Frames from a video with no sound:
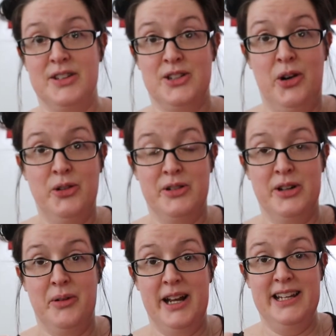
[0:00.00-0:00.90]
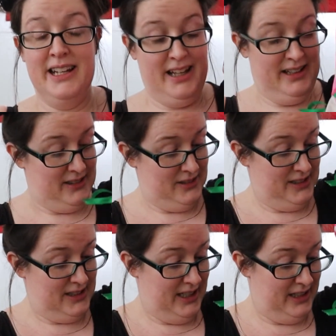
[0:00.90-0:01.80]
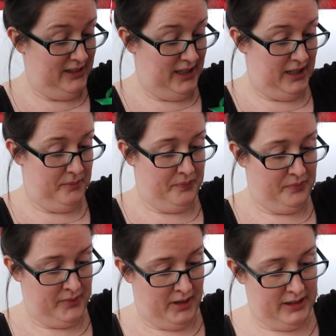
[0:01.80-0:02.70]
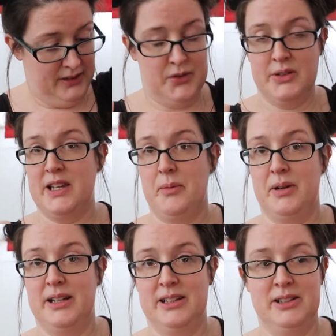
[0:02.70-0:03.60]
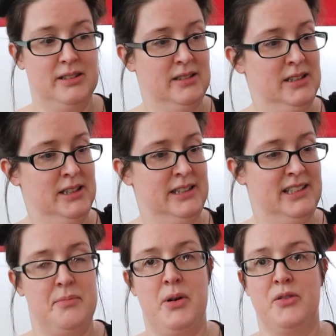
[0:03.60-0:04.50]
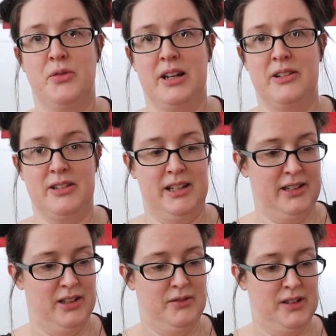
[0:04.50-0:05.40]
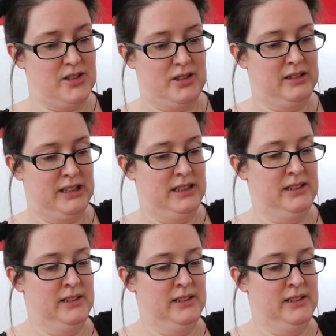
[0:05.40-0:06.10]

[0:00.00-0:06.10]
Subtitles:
the shoulder and away you go. So I'll give you a separate little demo of what it looks like over the shoulder.